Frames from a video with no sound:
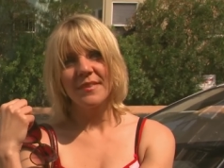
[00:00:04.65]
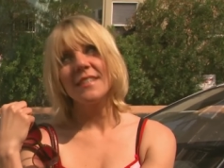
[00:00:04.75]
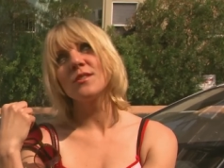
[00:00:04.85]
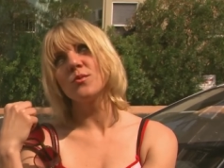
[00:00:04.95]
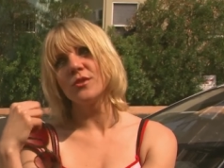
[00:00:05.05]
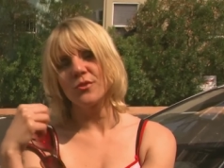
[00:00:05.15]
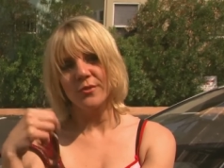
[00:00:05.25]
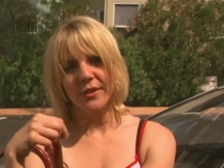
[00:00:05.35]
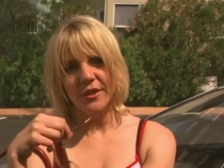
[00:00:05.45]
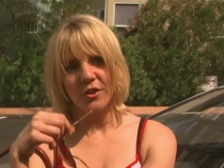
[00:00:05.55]
This one's
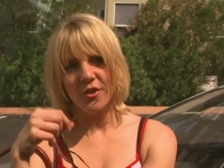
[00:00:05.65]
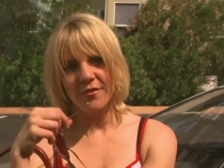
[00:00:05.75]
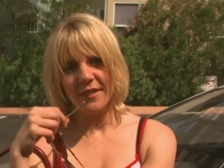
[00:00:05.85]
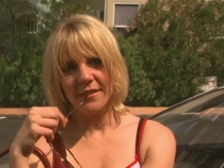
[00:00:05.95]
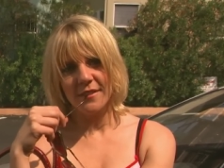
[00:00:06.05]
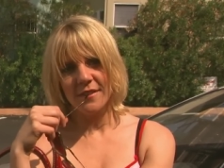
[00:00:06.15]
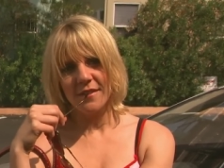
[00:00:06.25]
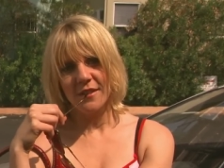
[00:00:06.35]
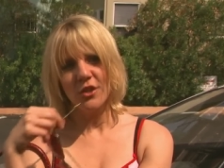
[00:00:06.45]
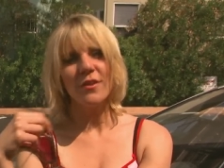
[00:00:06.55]
really nervous.
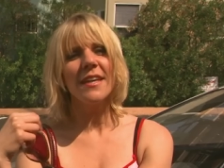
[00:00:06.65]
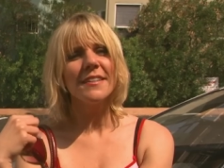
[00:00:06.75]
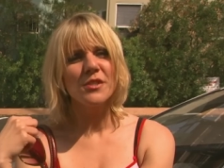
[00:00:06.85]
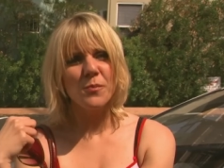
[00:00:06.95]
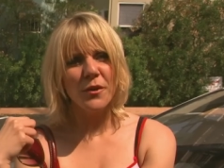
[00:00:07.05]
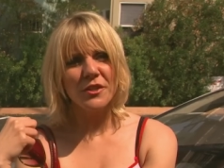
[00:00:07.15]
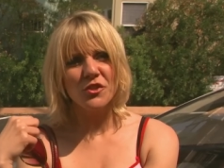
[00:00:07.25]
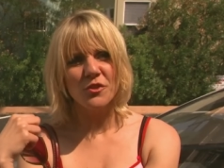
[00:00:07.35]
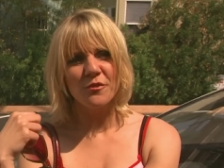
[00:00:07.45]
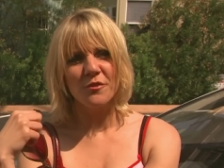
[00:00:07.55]
You know that
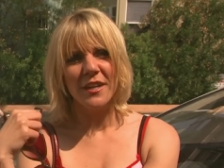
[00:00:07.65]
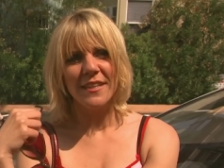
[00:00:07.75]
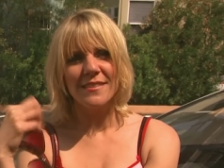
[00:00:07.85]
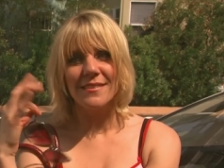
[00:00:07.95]
inspirational phrase,